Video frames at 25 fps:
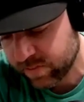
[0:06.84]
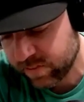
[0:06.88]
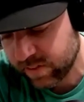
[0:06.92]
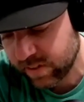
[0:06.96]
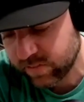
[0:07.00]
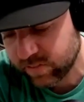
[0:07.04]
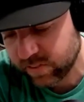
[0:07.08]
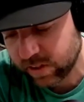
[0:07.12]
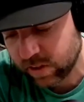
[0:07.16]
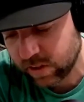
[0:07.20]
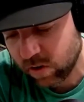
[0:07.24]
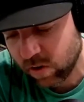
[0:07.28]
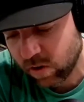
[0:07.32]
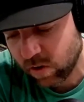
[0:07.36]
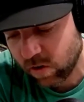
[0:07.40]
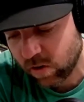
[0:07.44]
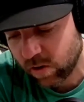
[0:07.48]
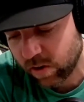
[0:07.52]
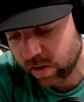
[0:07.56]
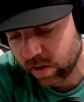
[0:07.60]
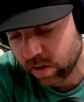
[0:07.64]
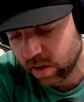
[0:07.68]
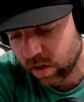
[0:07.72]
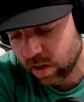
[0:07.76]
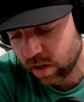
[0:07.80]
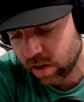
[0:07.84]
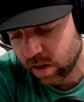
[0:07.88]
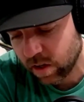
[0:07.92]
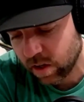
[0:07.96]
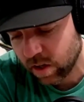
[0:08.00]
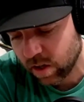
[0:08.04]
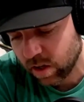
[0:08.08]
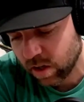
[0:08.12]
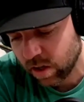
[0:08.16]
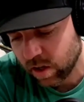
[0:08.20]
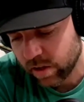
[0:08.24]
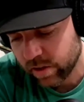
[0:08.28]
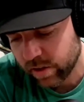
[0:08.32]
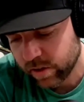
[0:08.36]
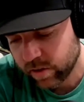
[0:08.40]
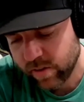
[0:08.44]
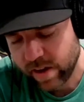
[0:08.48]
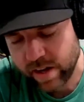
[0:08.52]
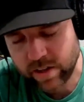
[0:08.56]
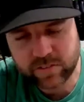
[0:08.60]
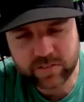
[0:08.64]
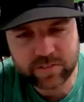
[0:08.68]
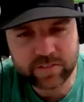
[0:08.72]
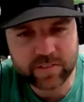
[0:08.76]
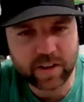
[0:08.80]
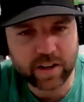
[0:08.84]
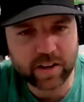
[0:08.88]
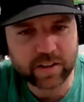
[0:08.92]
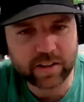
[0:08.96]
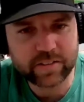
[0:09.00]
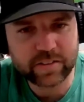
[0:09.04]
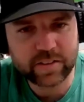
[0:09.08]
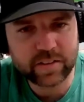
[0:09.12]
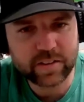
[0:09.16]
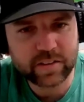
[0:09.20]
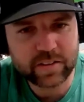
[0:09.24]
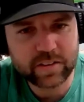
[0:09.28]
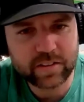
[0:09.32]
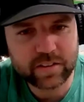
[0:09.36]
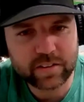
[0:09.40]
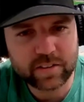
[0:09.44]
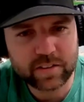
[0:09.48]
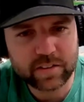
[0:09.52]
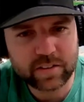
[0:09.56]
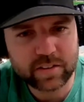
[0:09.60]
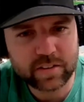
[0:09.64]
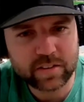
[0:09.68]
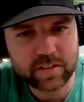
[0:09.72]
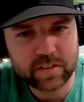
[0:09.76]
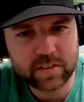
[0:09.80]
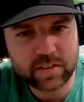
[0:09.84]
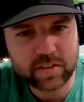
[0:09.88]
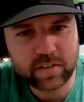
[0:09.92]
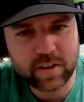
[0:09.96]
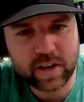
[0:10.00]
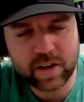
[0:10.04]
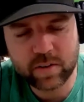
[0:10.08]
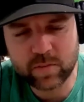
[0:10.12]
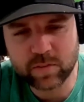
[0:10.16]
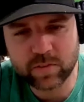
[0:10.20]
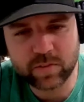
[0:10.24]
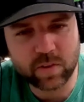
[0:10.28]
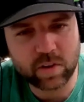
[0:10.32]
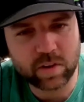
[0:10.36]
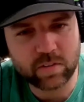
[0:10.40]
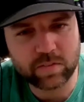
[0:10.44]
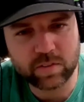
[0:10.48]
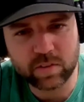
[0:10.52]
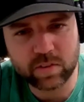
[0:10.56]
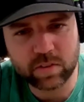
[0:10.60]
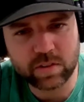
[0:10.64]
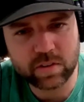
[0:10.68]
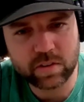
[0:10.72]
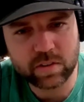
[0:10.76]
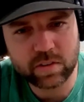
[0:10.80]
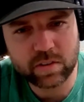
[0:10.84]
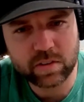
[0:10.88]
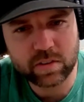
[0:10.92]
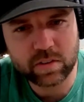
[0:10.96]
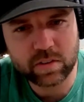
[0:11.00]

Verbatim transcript: Decent card. Crowd sucked. Crowd was awful.